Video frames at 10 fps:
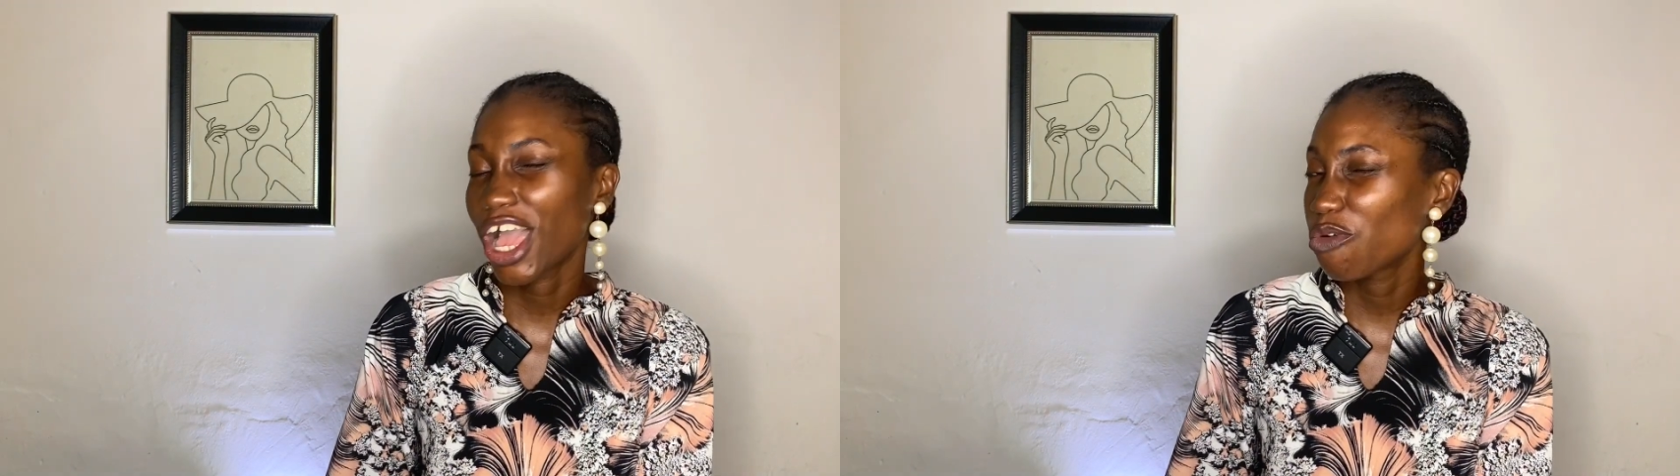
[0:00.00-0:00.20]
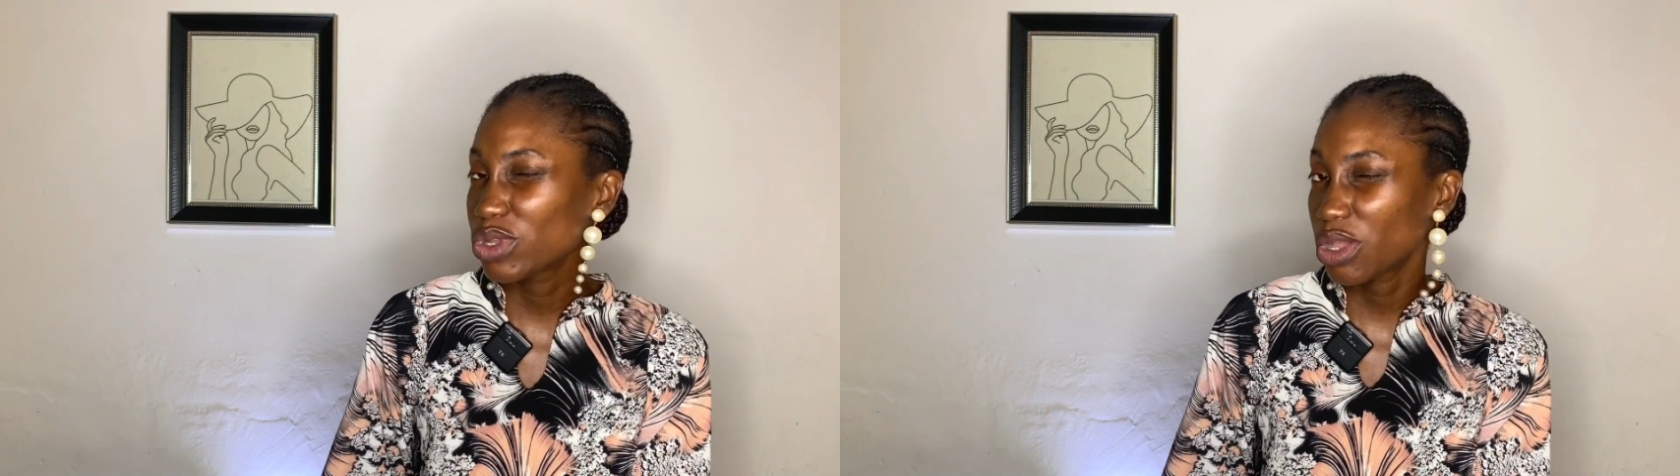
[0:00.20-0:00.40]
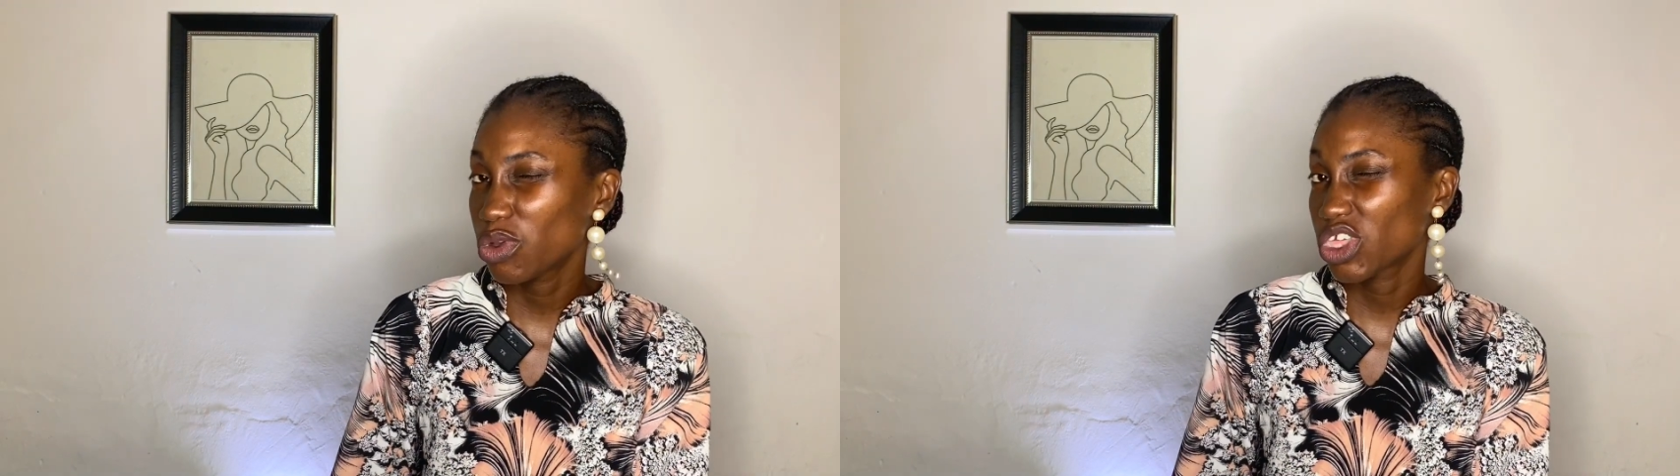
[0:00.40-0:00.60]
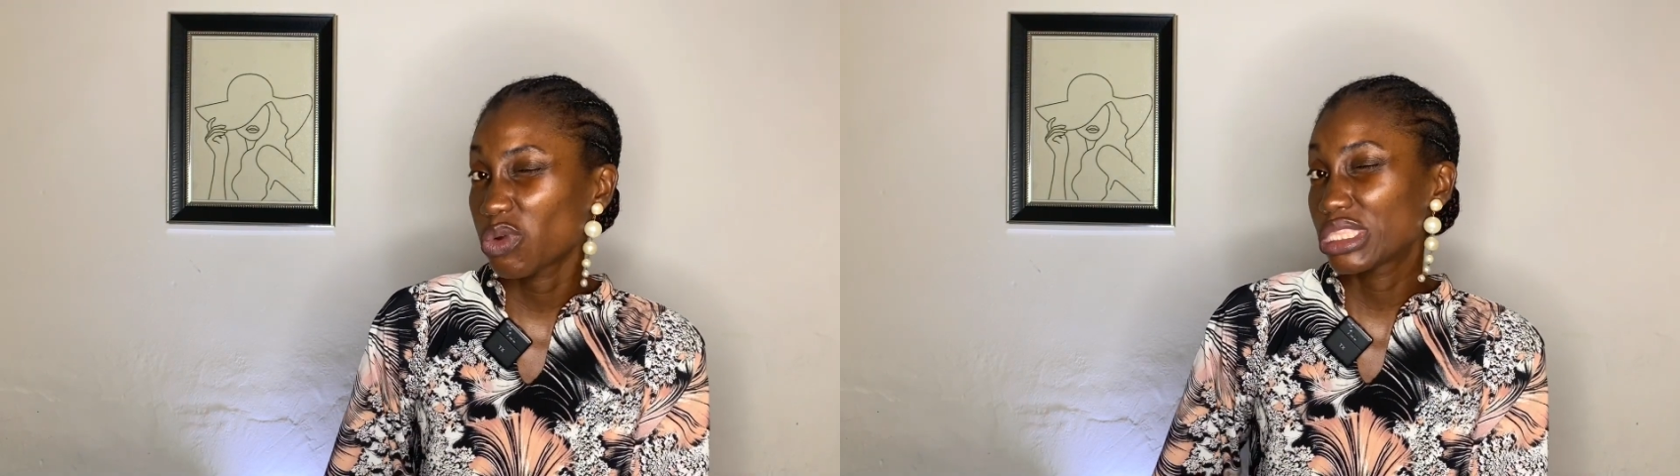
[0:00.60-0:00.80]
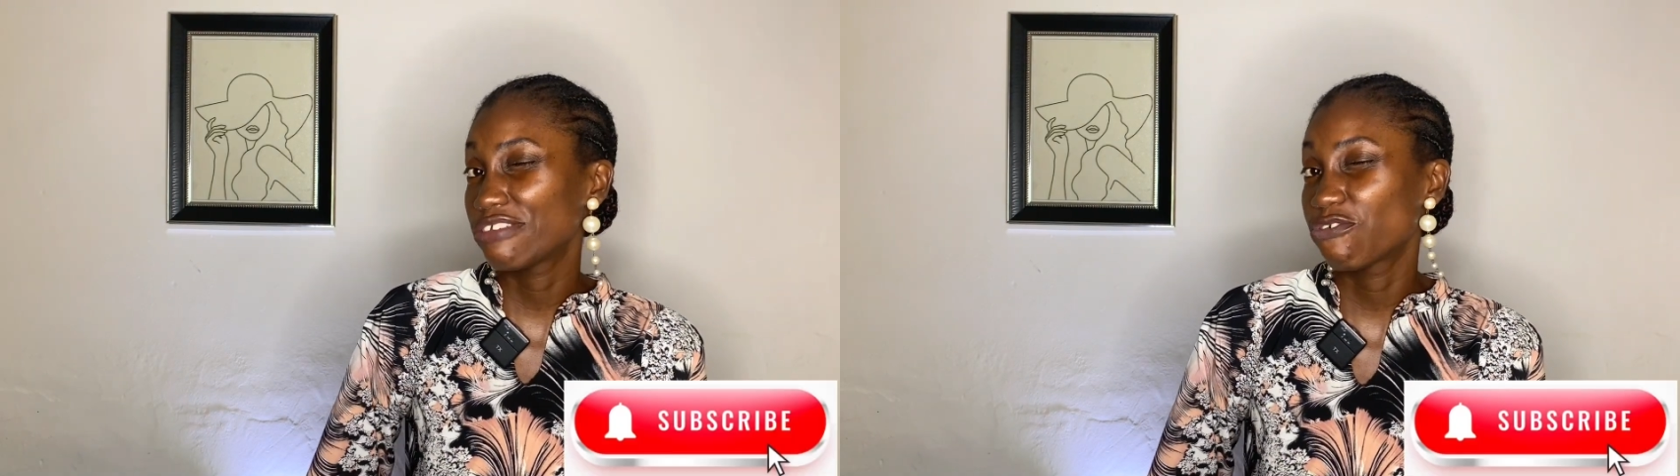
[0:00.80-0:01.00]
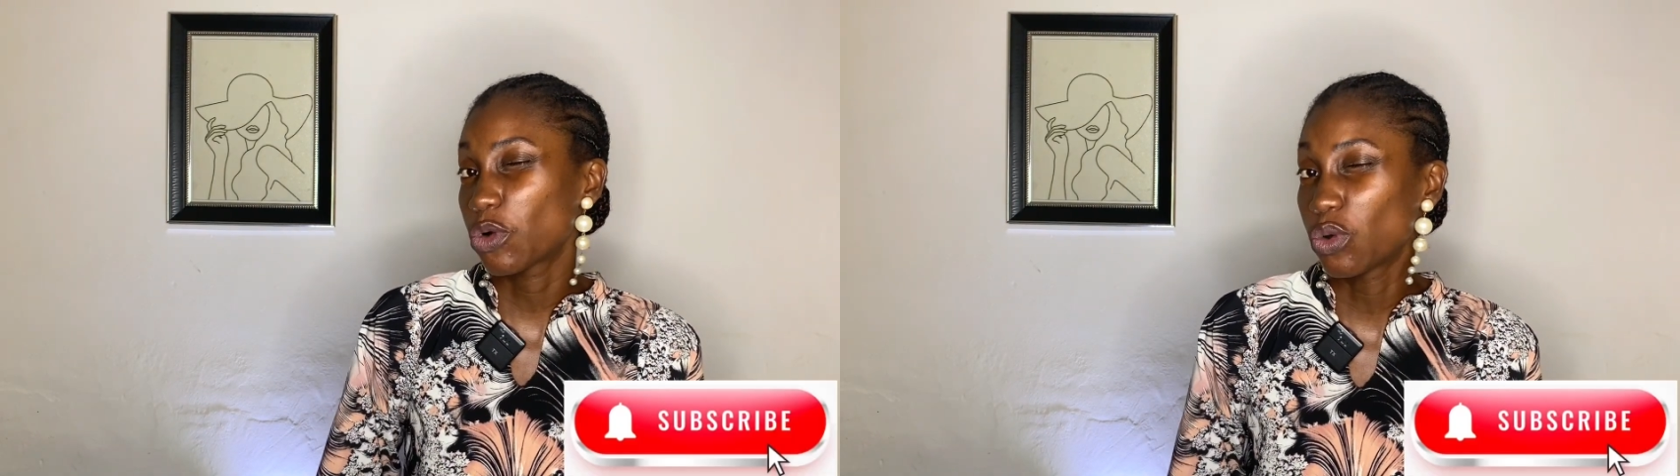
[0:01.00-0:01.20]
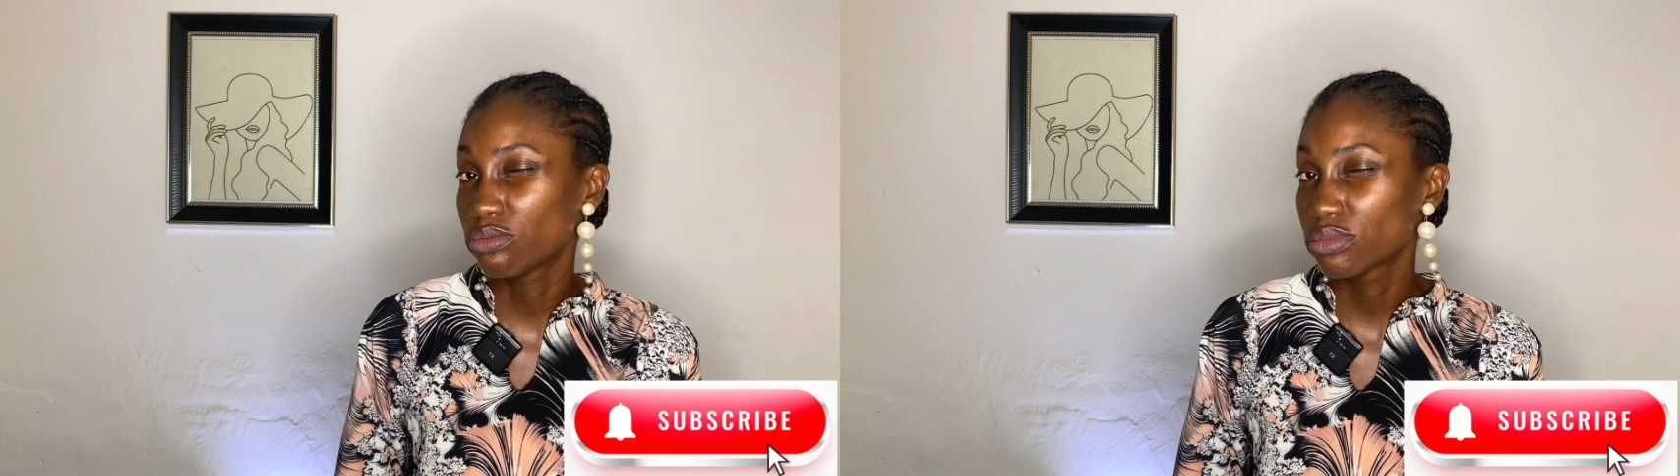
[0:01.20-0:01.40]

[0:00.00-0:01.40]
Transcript: I wonder what you're waiting for.